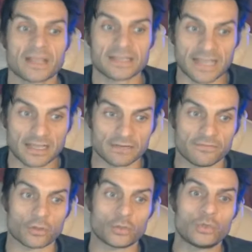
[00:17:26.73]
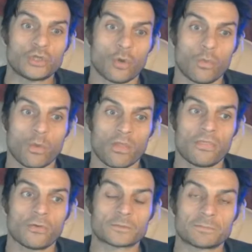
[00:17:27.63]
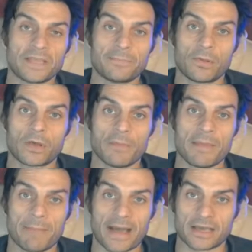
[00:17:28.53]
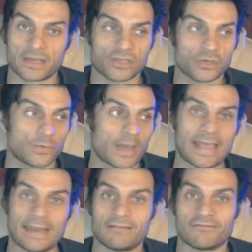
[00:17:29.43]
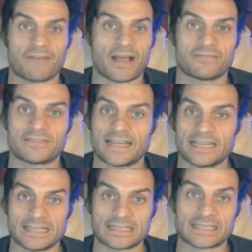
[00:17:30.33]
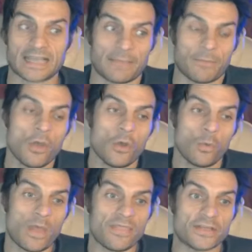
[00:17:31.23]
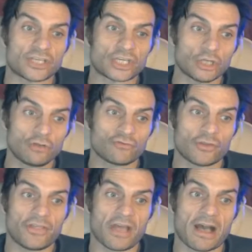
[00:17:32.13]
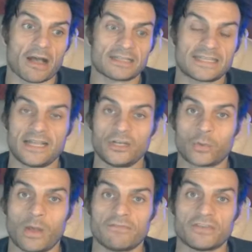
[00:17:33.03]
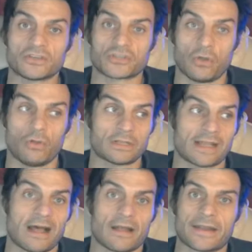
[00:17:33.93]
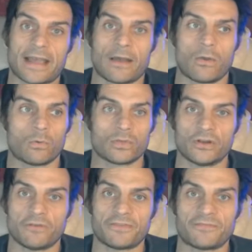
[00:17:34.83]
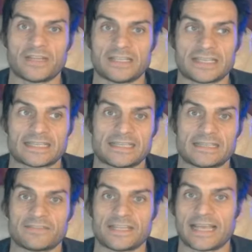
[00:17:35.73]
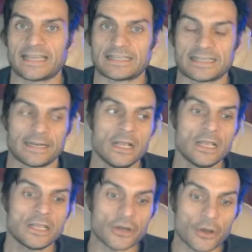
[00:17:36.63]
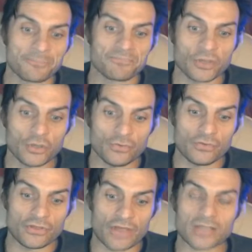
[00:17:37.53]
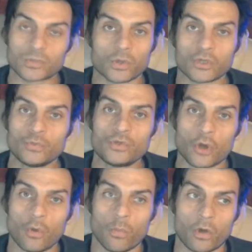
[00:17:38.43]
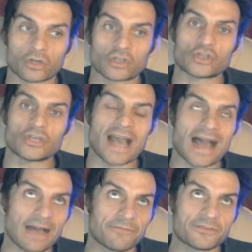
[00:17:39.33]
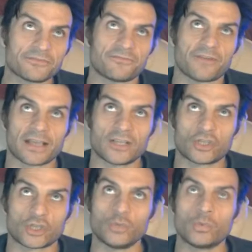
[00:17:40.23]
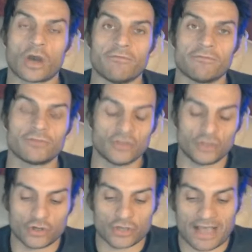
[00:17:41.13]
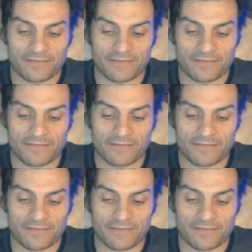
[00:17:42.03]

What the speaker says: Second of all, you don't want those people coming back at you in 5-10 years time, when the children that are 10-12 years old are now, you know, 15-16-17-18. You know, that's what you don't want. So you have to fight two campaigns.